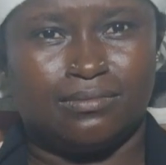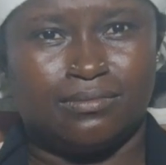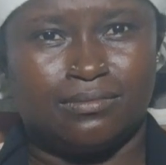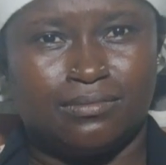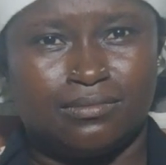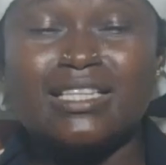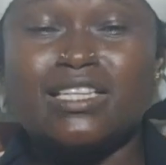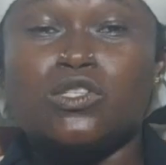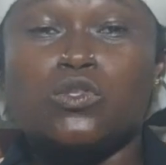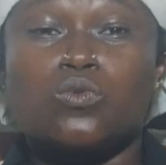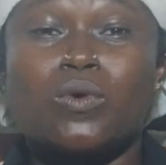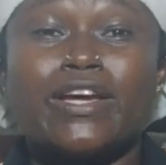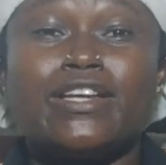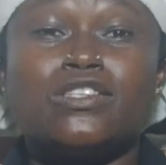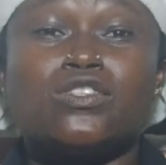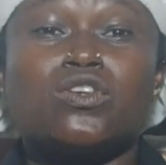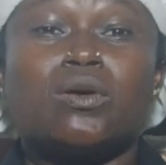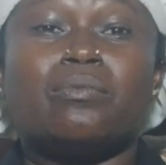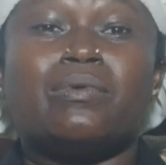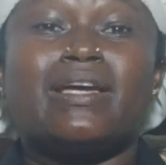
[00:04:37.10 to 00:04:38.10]
That is why
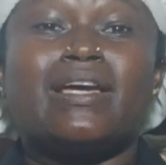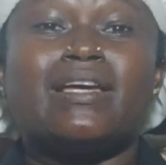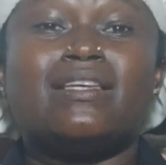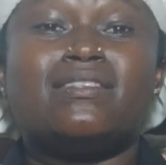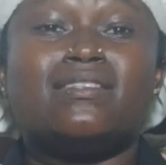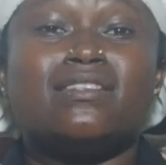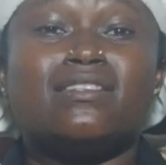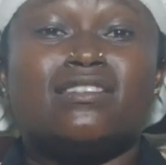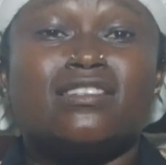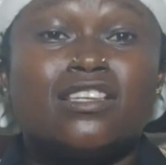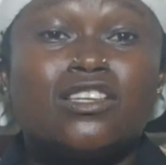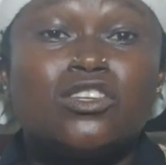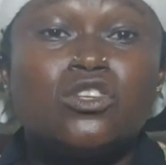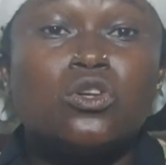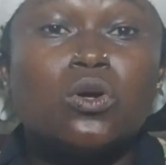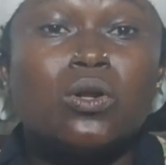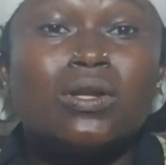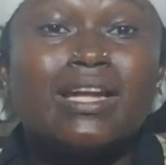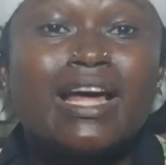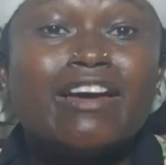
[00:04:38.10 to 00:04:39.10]
in some cases
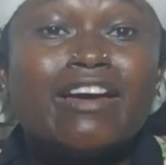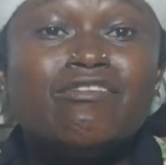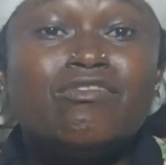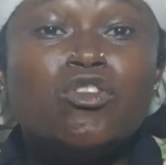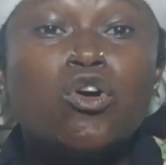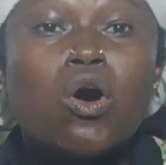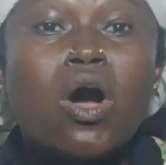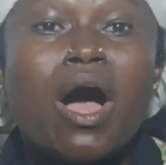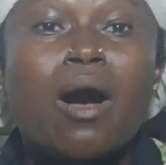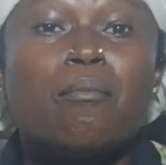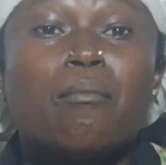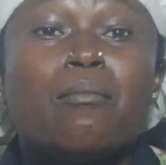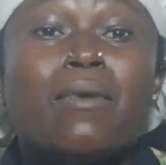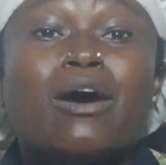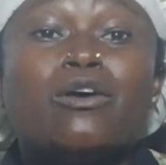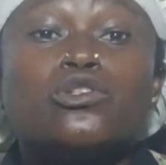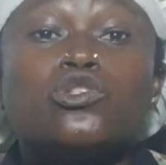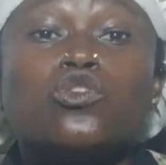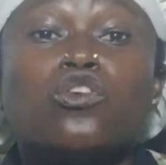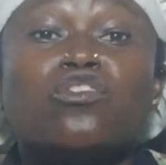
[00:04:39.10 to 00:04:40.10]
in your life, no
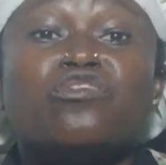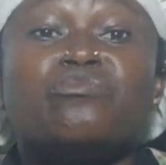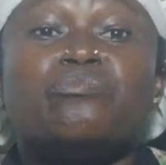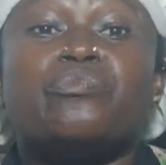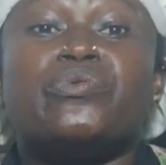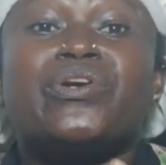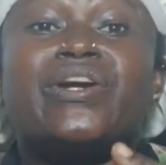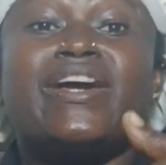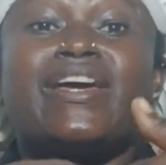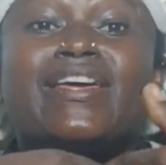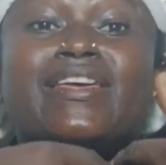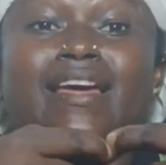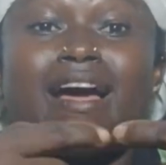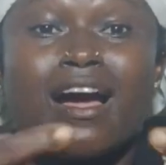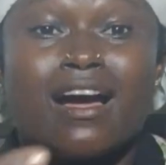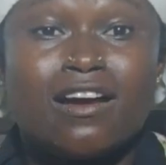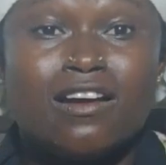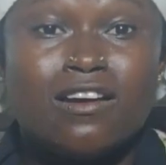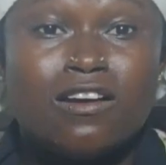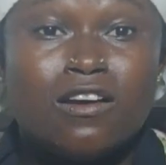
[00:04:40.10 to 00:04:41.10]
amount of prayer
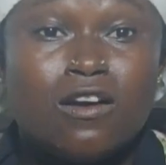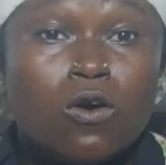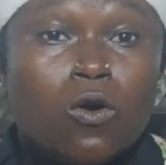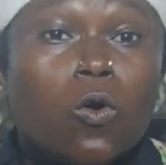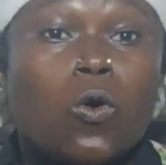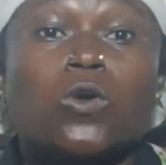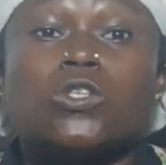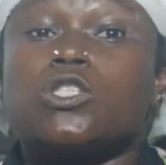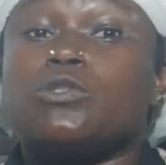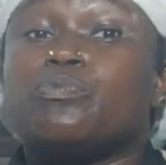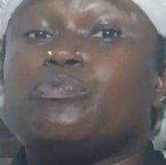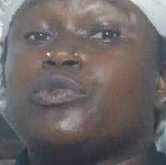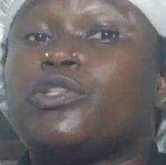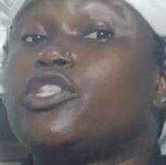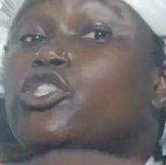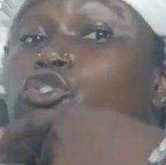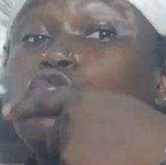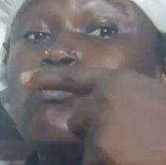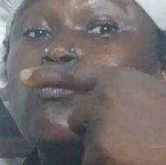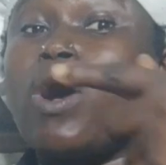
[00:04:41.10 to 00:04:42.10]
or
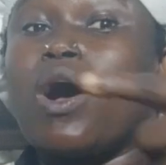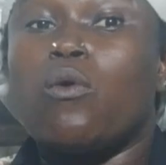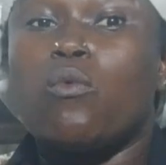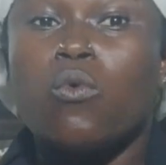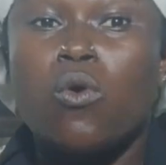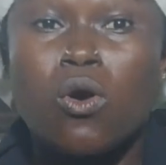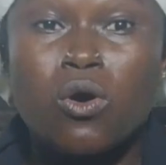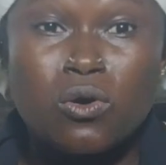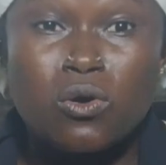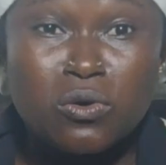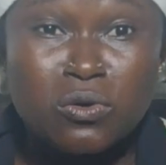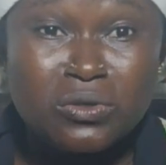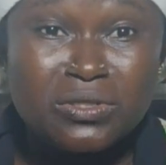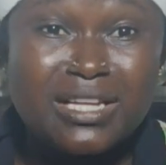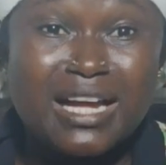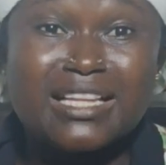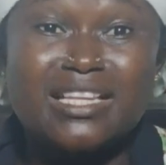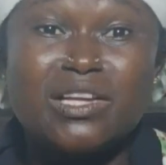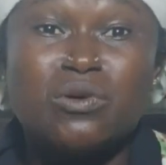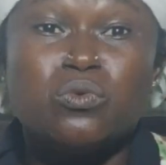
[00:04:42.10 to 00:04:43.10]
spiritual work
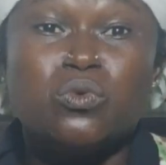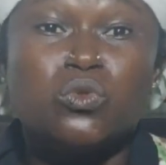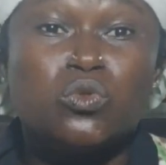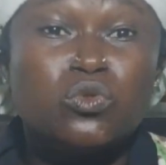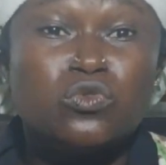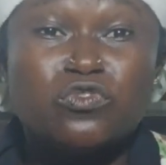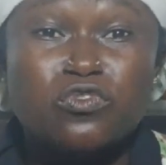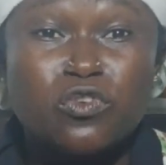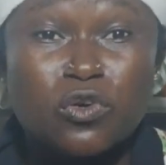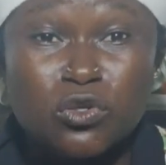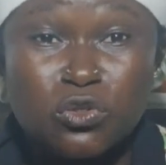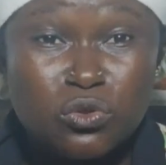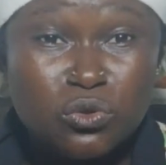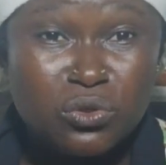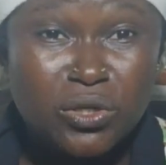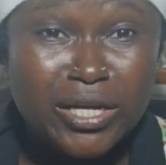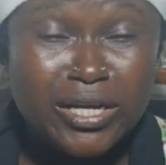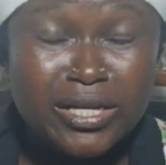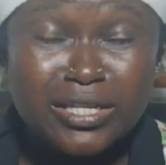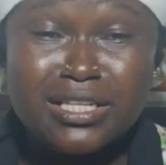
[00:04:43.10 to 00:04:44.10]
that they will do for
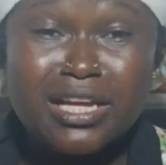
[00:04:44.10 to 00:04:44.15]
you.